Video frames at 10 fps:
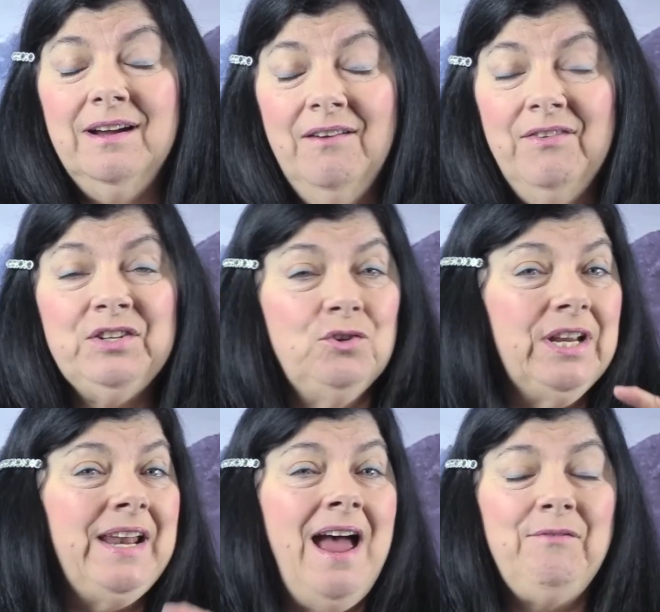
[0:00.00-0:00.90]
of us
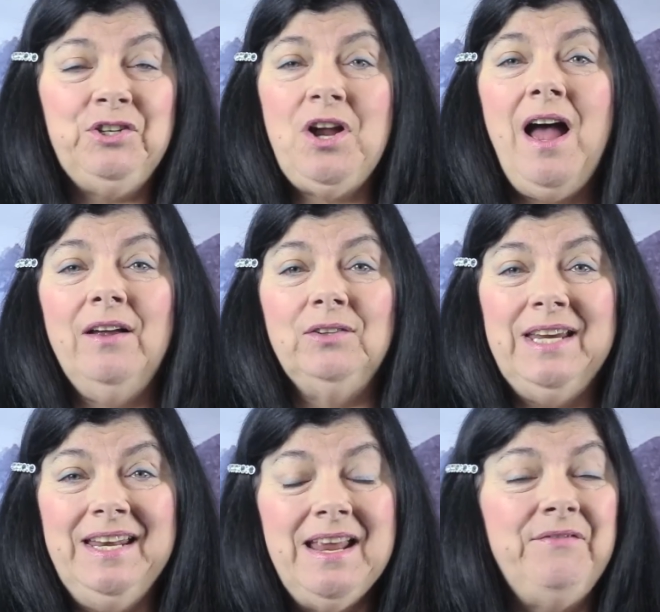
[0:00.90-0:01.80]
looking to have a child.
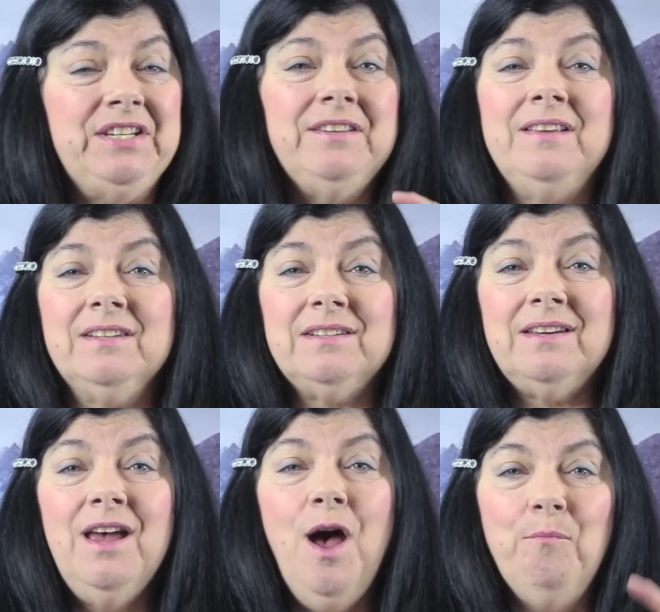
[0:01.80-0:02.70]
He never did this.
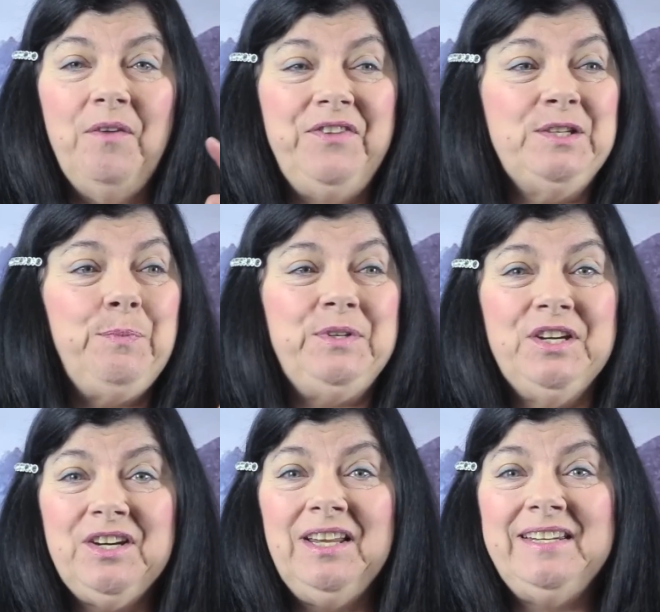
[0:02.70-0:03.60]
But this
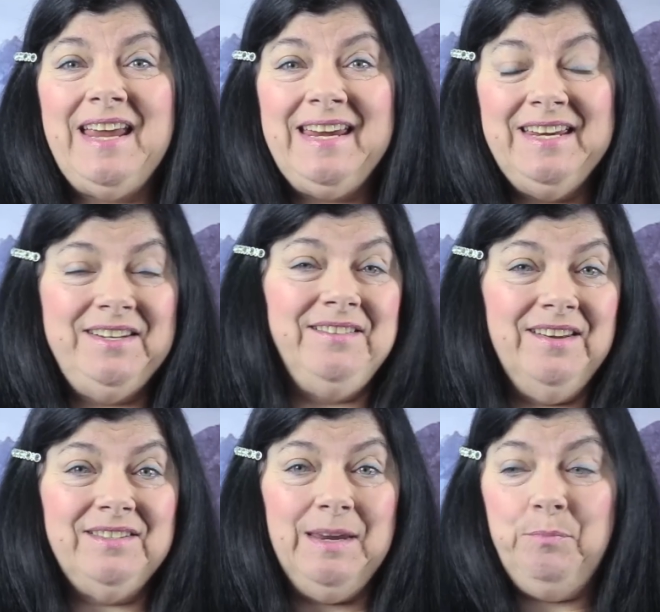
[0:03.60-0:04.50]
particular day, he did
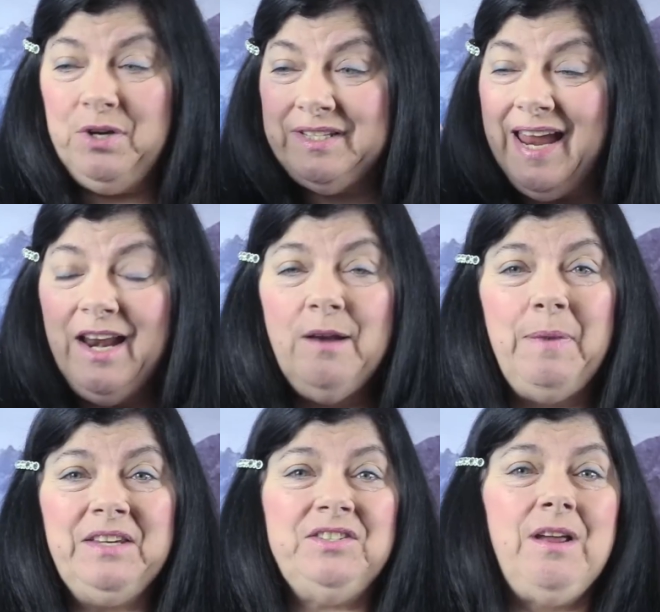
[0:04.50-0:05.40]
this. He put his hand on
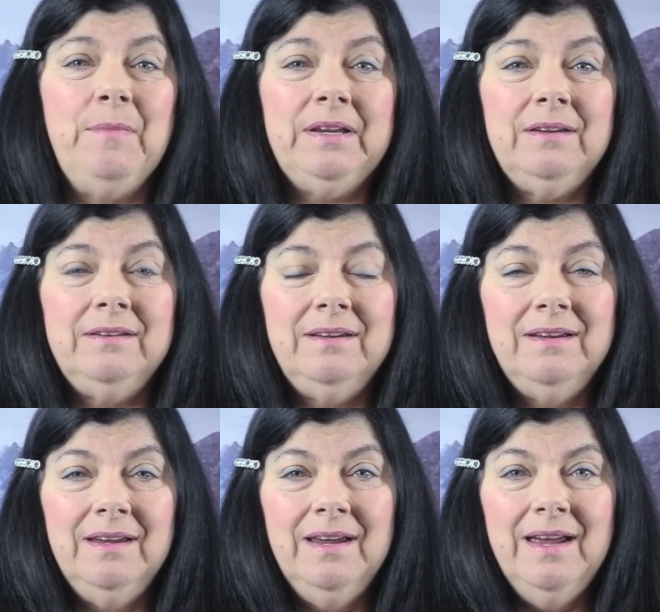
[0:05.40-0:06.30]
my stomach
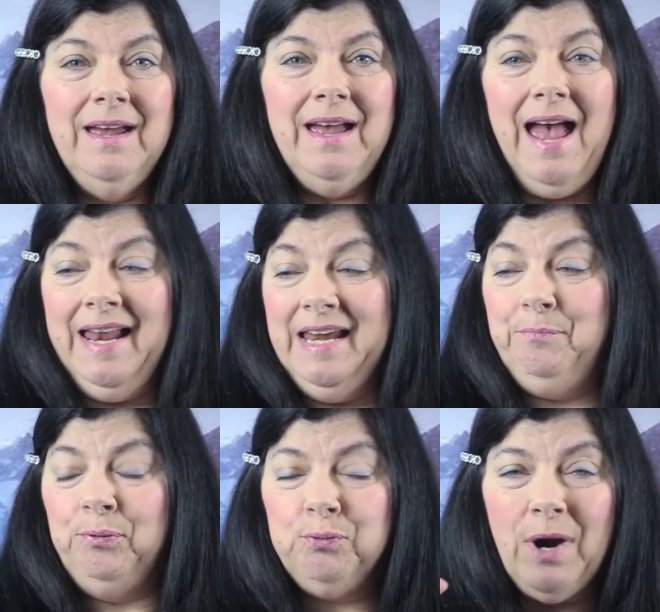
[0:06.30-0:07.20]
and he
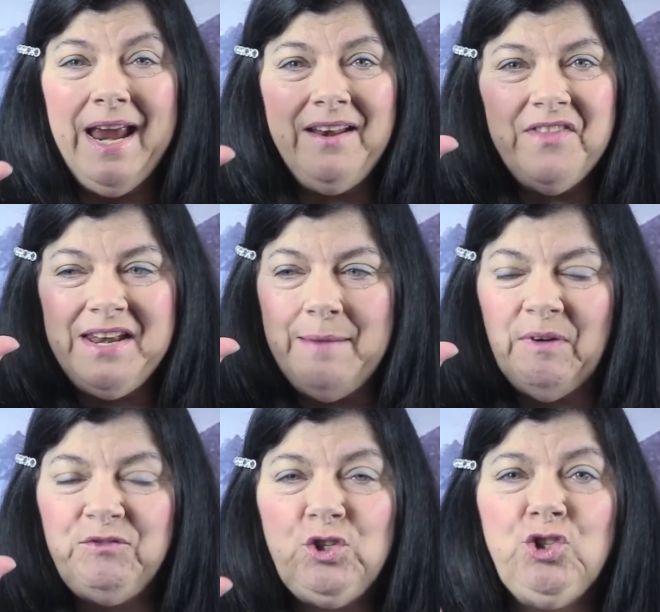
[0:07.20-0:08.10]
prayed in the name
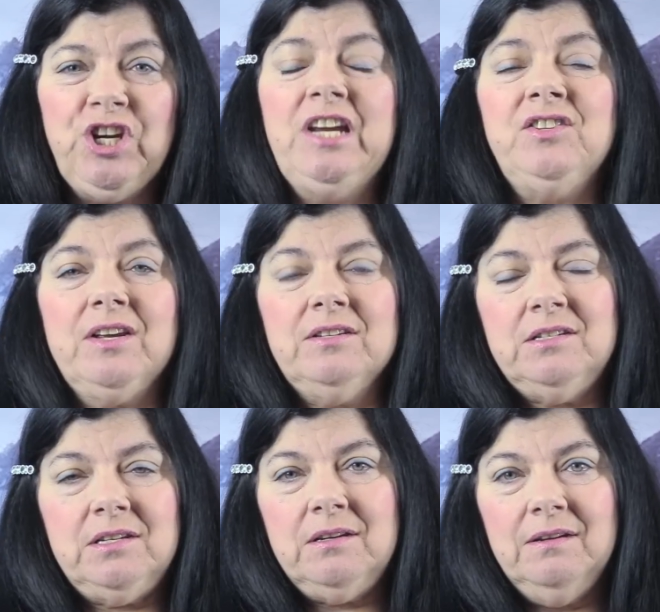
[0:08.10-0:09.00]
of
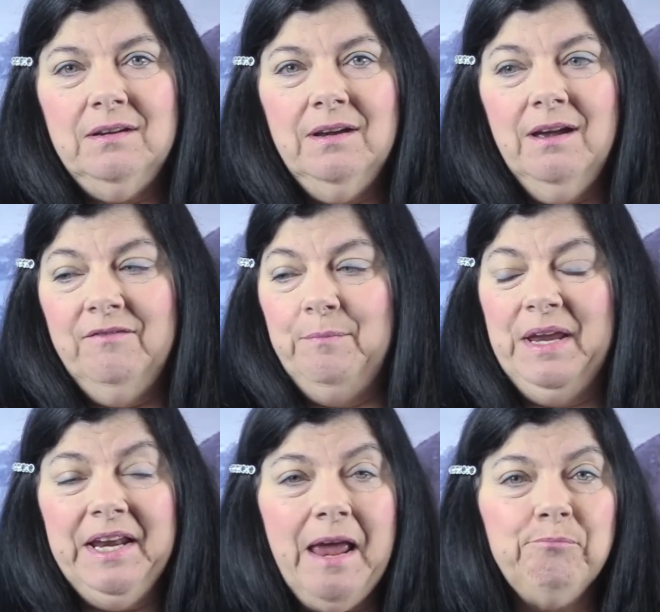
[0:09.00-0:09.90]
Jesus for
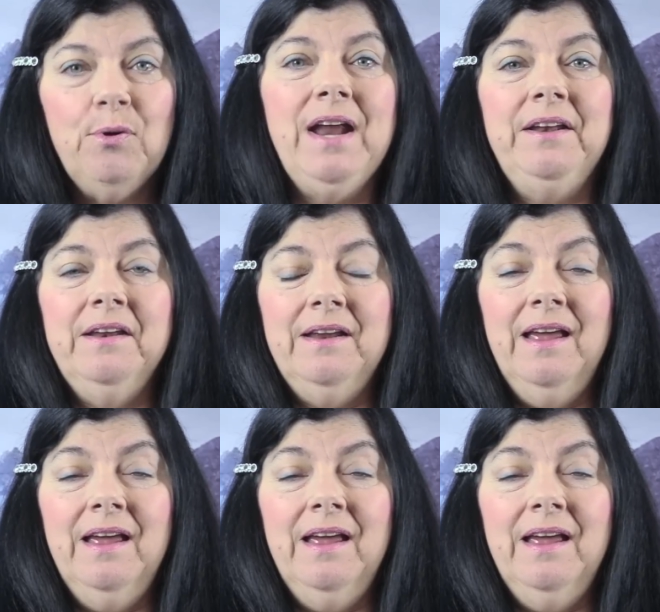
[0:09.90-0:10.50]
me to get pregnant.